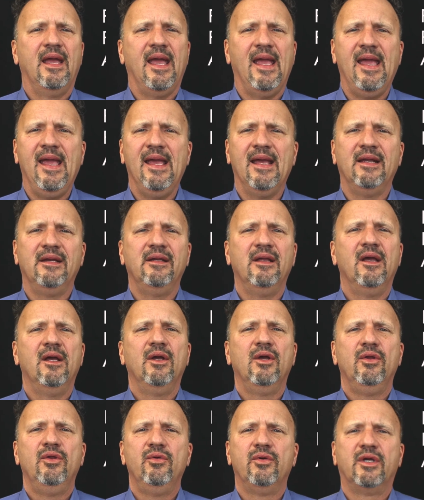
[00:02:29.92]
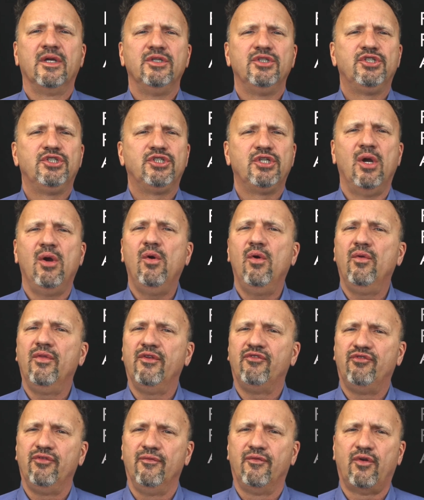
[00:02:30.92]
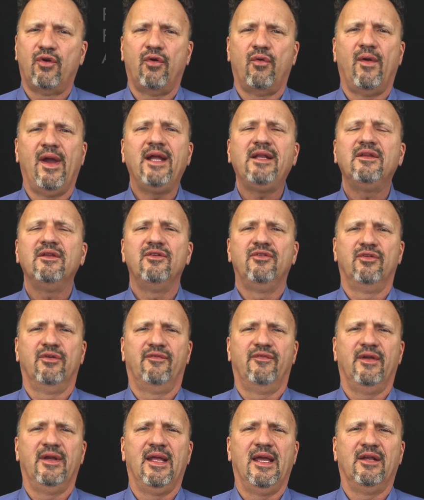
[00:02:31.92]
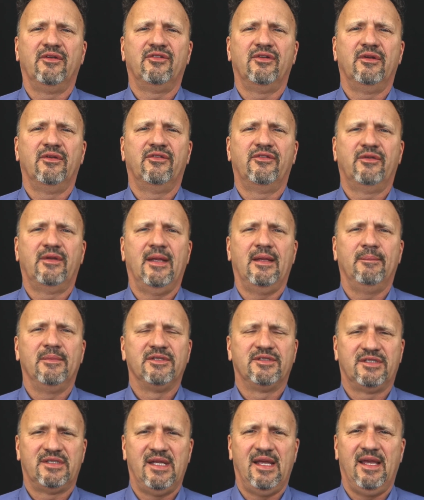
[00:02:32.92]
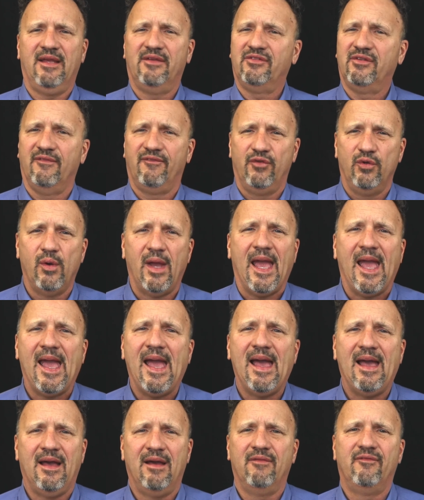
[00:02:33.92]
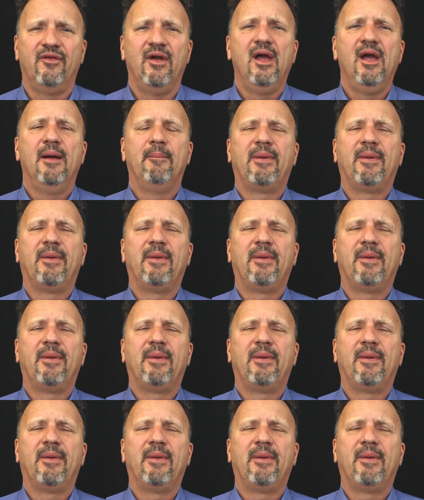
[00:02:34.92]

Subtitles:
And you can show that you've corrected your financial mistakes, if you have,